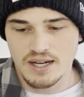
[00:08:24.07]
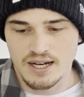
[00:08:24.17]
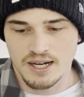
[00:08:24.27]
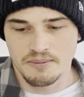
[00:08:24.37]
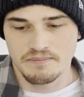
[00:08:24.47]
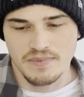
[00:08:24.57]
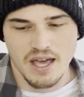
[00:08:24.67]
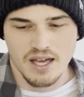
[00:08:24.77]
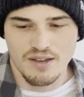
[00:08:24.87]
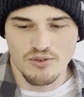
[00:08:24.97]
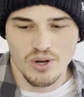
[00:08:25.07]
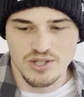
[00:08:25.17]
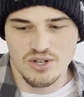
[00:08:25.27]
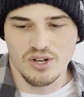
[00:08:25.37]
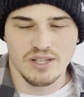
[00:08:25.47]
if you want
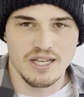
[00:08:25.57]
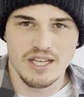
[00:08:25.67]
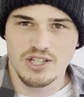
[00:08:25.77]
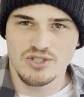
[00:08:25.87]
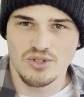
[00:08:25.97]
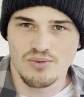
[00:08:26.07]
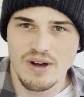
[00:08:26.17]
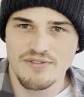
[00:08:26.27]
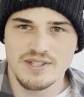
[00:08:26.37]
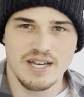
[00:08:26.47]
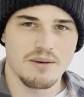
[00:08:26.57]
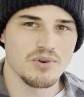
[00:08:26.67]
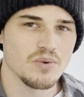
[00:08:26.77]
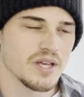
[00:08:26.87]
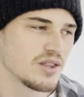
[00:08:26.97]
a dog that you can sort of rough and
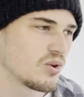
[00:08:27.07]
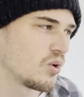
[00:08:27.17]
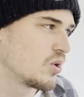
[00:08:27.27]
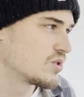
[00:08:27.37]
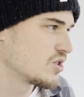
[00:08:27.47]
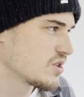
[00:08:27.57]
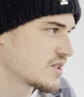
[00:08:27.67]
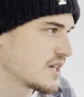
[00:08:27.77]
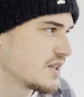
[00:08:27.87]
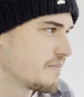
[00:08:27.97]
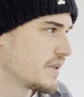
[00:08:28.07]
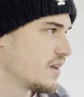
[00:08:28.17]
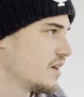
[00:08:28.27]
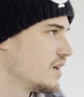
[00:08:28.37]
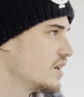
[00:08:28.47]
tumble with, or dogs that,
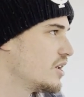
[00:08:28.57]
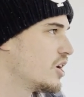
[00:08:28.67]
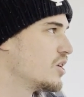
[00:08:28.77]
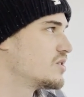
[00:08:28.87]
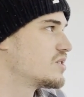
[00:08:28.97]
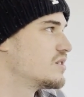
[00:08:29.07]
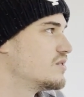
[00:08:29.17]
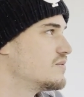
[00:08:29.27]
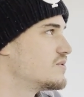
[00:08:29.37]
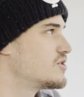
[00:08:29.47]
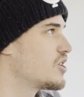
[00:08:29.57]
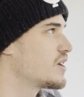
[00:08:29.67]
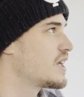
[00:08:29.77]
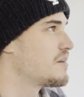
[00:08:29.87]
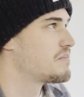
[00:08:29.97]
you know,
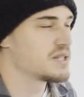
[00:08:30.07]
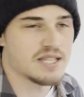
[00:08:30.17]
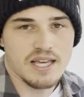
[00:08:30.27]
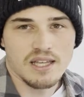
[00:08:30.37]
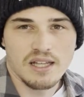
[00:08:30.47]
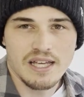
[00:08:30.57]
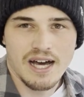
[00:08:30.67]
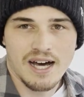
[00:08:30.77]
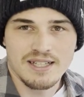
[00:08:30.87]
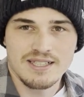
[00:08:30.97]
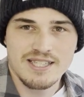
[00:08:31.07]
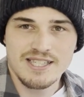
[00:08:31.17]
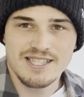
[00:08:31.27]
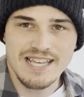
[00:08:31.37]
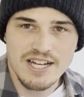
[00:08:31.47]
don't get particularly
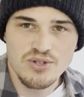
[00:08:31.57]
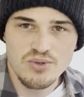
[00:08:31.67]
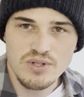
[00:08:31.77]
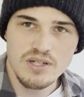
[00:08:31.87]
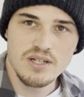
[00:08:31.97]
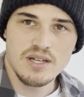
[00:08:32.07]
unsettled